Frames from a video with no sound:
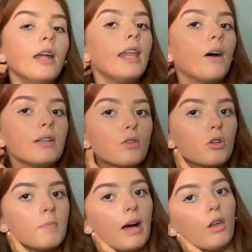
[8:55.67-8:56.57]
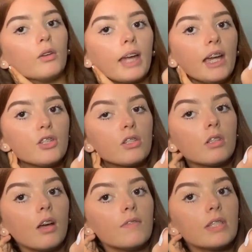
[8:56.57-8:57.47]
Now it's talking about location
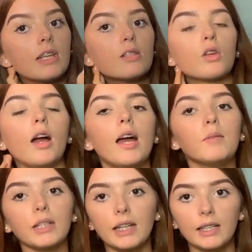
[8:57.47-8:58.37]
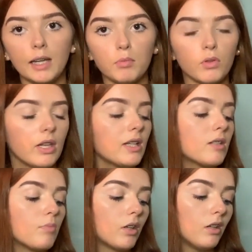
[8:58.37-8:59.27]
services, so I am gonna enable this
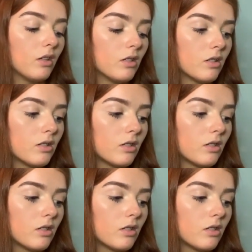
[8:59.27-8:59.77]
because